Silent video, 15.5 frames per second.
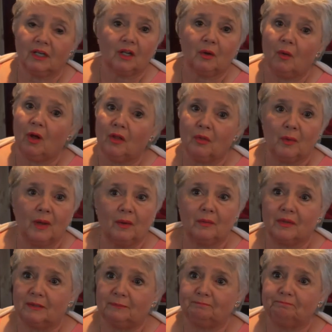all the way
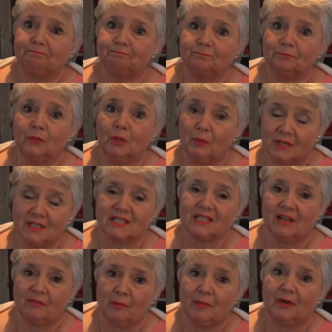with it. We want to
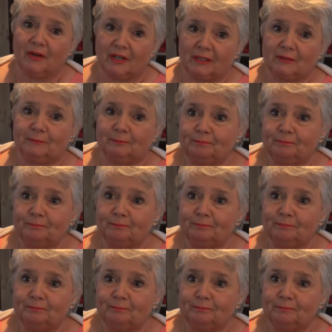save America.